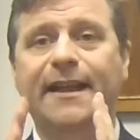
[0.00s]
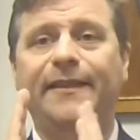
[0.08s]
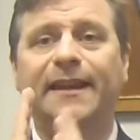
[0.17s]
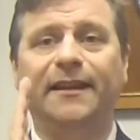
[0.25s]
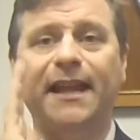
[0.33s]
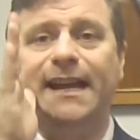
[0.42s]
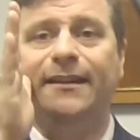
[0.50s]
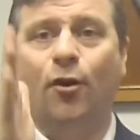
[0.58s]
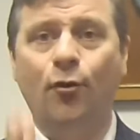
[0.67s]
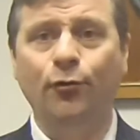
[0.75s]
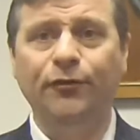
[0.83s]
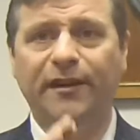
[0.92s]
then light
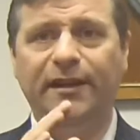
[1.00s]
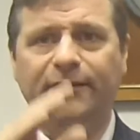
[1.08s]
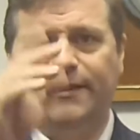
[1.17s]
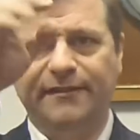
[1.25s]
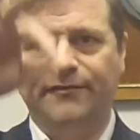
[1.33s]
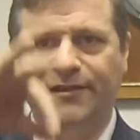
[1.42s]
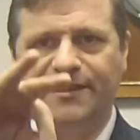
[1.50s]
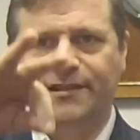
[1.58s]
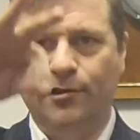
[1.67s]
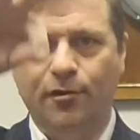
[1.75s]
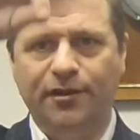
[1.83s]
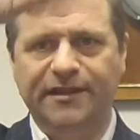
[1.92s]
only if this
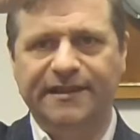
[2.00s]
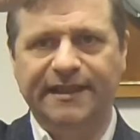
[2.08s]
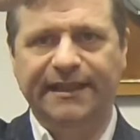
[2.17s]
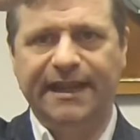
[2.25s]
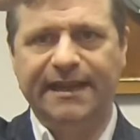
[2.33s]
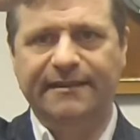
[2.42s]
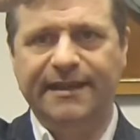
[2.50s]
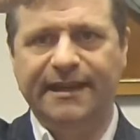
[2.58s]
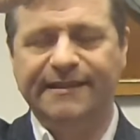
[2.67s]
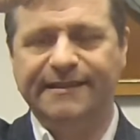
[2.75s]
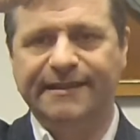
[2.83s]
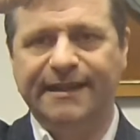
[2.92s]
long slit like
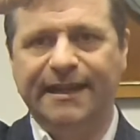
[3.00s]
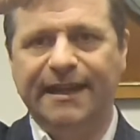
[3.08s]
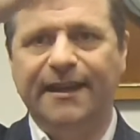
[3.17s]
this,